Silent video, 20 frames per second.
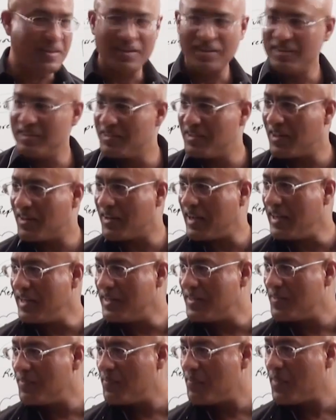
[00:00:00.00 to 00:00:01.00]
Is that
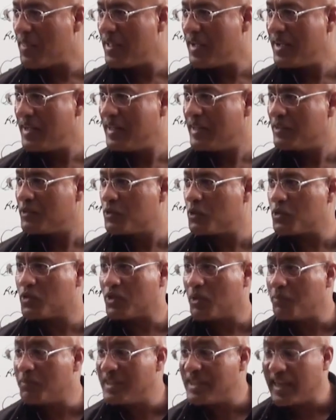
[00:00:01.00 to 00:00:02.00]
right? So
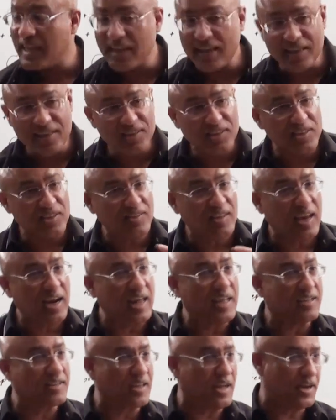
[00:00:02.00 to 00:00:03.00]
some D N A regions are
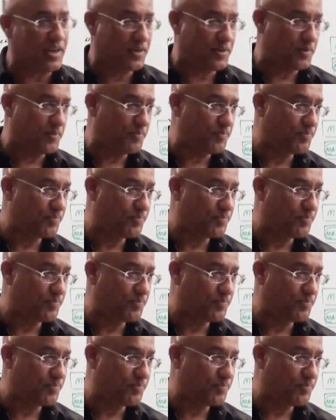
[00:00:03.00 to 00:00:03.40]
like that,